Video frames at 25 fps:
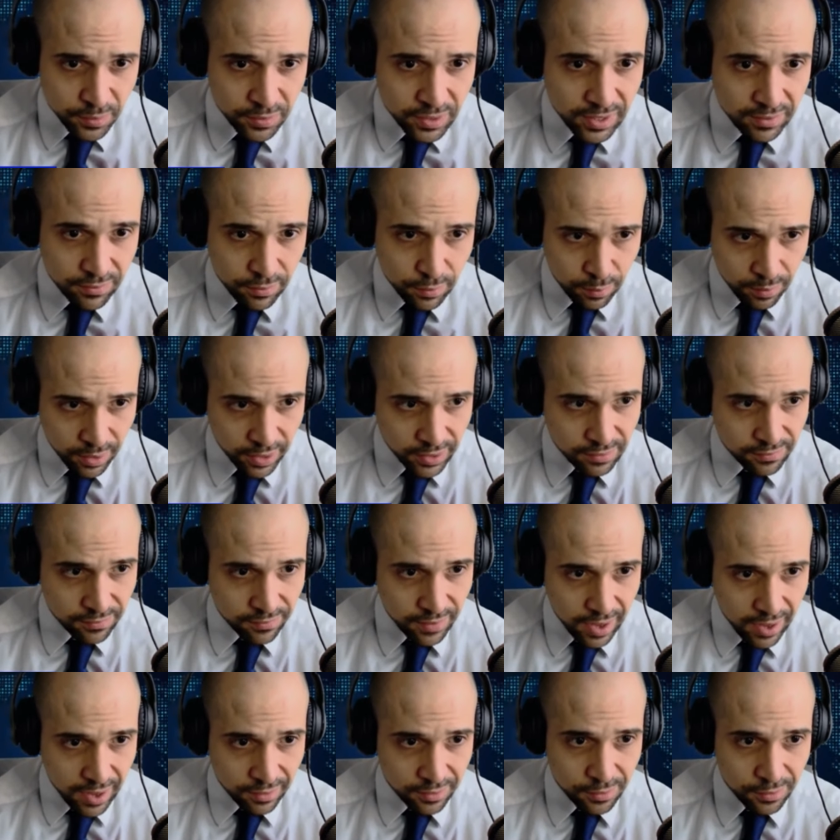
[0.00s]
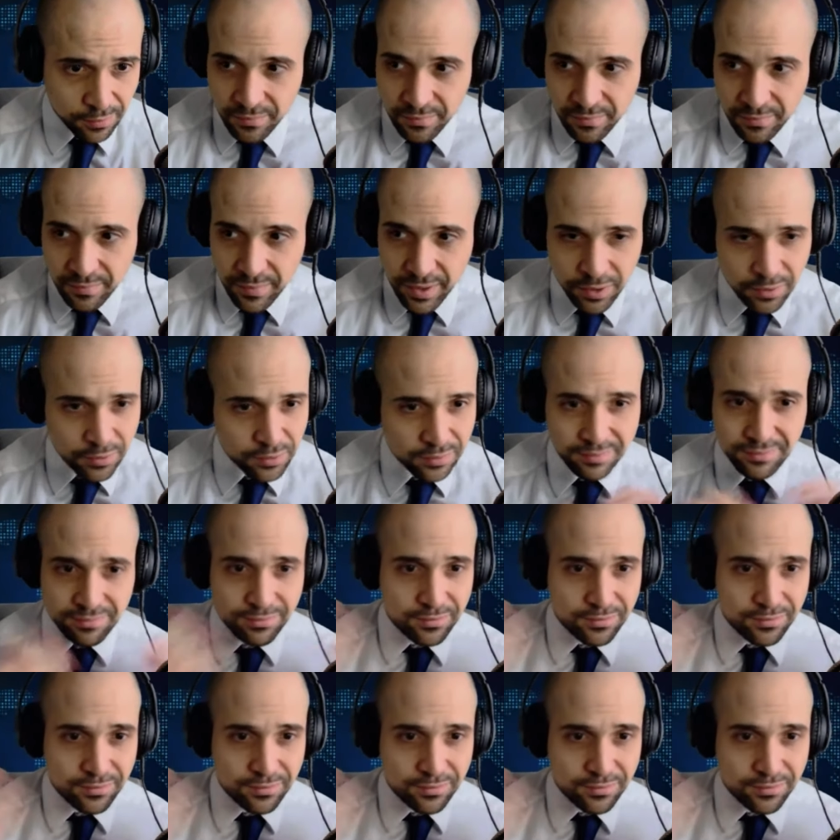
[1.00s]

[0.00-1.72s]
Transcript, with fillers: TV rights value and